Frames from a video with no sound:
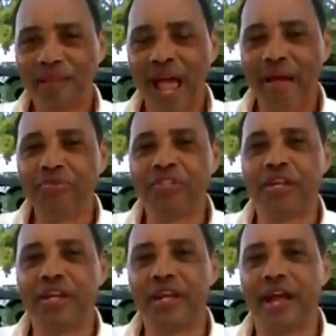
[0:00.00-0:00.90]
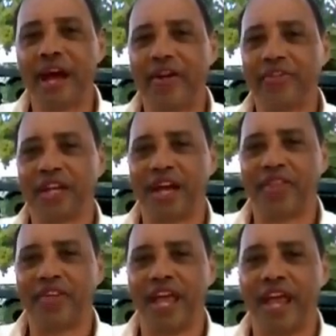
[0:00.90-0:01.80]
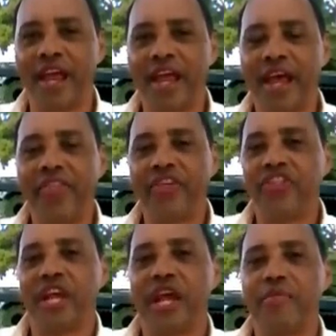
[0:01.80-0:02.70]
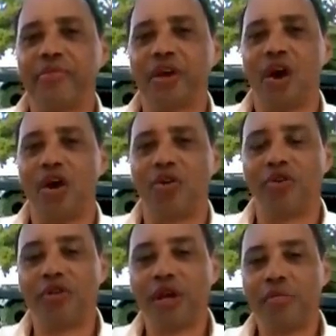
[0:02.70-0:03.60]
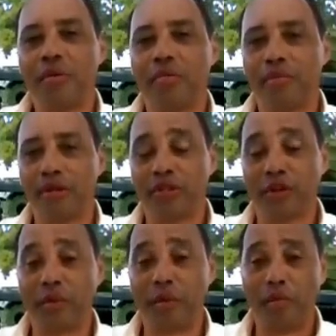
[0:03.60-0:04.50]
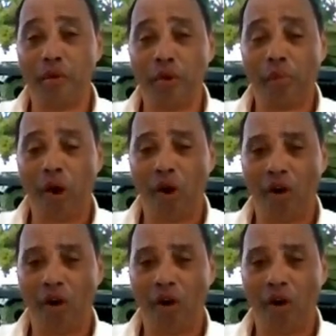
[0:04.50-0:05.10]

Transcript: I'm sitting outside today at the James Arnold Military Memorial Park.